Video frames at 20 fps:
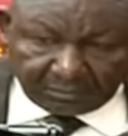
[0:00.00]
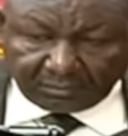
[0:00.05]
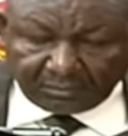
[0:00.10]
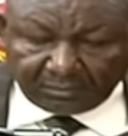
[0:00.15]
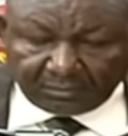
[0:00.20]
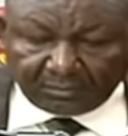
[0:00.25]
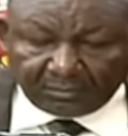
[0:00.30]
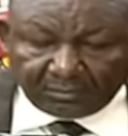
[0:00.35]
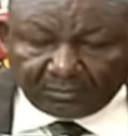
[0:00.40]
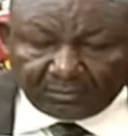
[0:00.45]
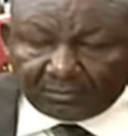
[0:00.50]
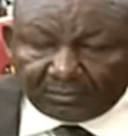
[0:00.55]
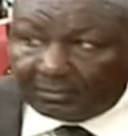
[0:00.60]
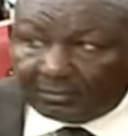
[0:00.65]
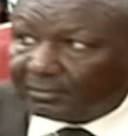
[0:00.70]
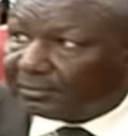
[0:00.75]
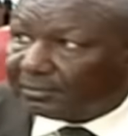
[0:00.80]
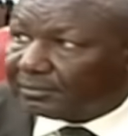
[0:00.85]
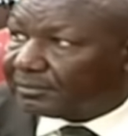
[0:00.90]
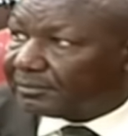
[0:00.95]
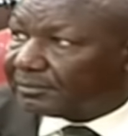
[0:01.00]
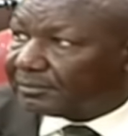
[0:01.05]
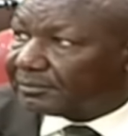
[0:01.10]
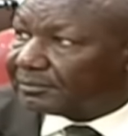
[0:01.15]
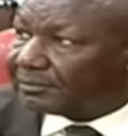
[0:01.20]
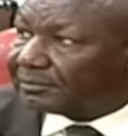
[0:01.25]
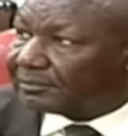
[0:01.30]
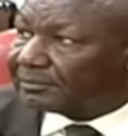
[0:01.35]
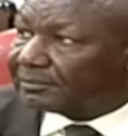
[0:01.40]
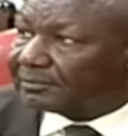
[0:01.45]

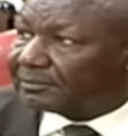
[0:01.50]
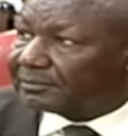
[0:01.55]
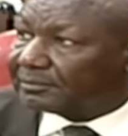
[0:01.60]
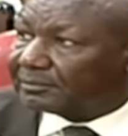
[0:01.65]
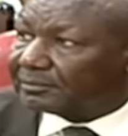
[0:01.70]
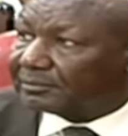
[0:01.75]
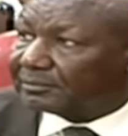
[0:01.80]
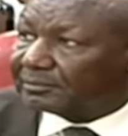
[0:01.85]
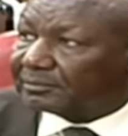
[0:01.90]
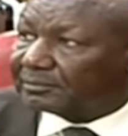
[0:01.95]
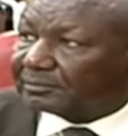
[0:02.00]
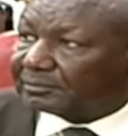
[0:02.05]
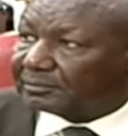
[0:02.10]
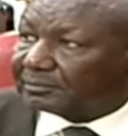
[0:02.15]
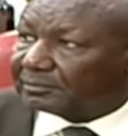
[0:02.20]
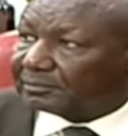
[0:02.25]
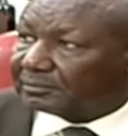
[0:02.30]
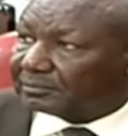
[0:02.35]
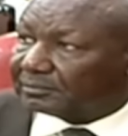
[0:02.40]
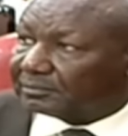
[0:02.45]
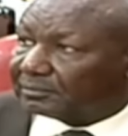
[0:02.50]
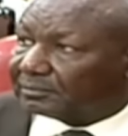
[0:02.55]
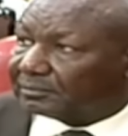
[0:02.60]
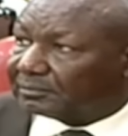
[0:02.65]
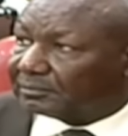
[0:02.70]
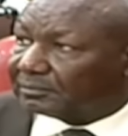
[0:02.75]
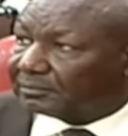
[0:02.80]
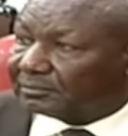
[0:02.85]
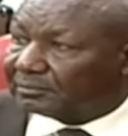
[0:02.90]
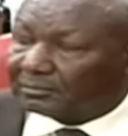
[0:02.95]

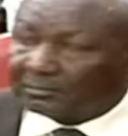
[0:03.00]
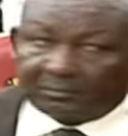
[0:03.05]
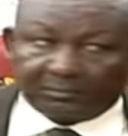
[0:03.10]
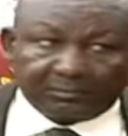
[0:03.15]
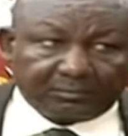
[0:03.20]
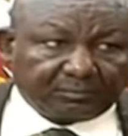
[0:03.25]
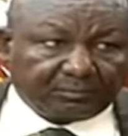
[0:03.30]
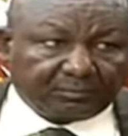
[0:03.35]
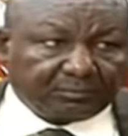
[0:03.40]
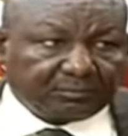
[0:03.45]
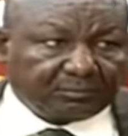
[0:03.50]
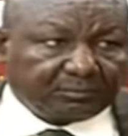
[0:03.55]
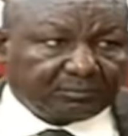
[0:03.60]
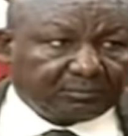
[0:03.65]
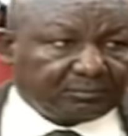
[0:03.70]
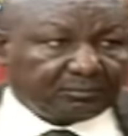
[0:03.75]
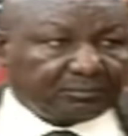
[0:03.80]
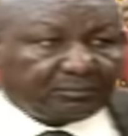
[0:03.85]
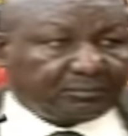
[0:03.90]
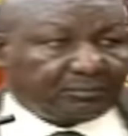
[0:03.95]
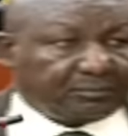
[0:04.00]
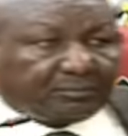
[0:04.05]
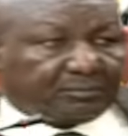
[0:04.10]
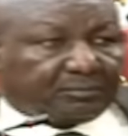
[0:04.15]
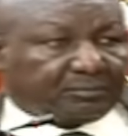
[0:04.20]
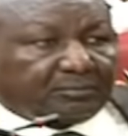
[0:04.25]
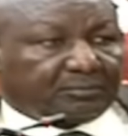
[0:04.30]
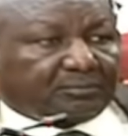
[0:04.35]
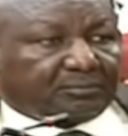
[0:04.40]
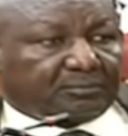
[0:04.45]

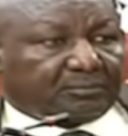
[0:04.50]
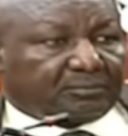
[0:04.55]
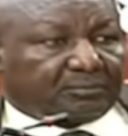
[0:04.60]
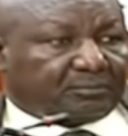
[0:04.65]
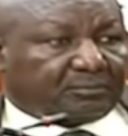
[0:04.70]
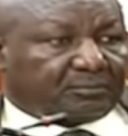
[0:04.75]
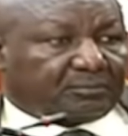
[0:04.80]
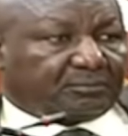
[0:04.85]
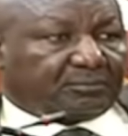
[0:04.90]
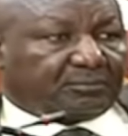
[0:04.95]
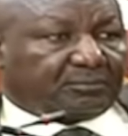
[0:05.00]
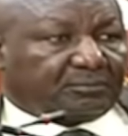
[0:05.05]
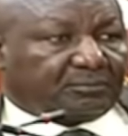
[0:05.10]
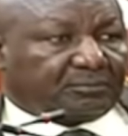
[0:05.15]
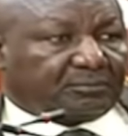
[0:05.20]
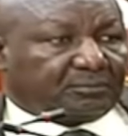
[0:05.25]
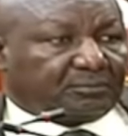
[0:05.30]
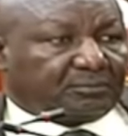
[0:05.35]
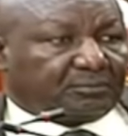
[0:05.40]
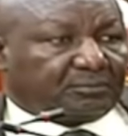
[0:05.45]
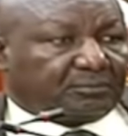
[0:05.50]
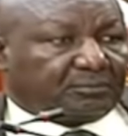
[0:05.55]
This person isn't speaking.